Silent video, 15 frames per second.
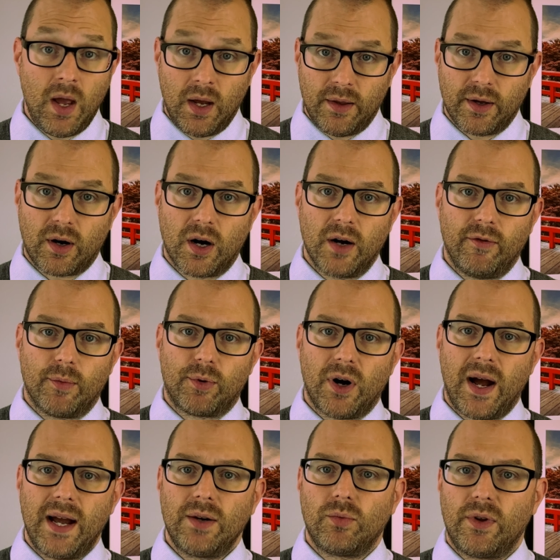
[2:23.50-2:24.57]
The Carnival
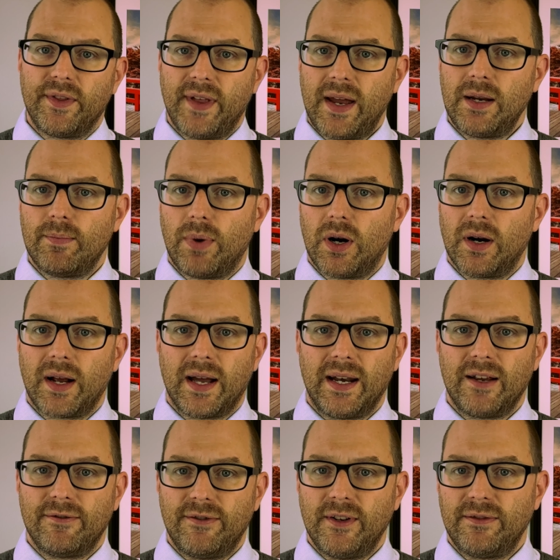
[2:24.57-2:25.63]
Pride will then embark on
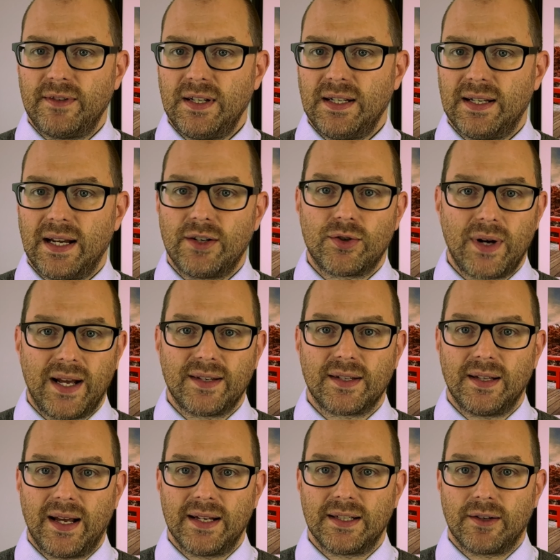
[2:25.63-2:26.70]
a fifteen day
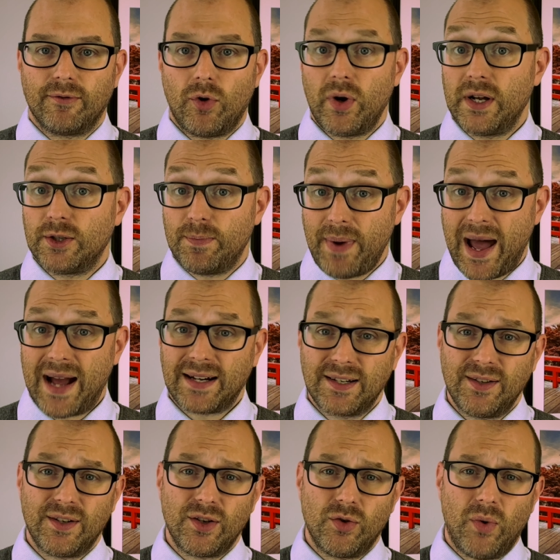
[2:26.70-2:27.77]
transatlantic voyage back to
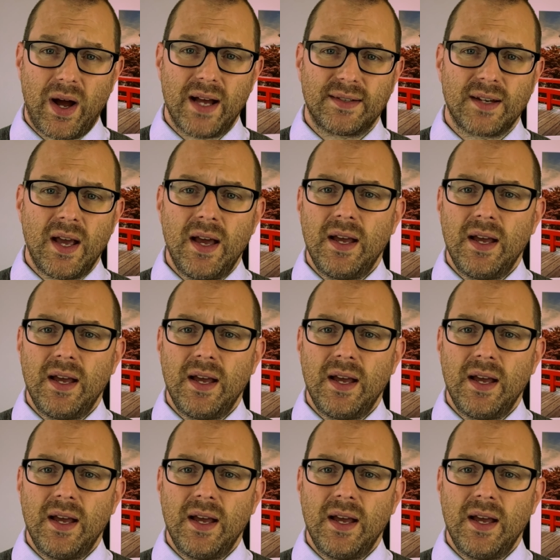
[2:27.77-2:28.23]
the U S,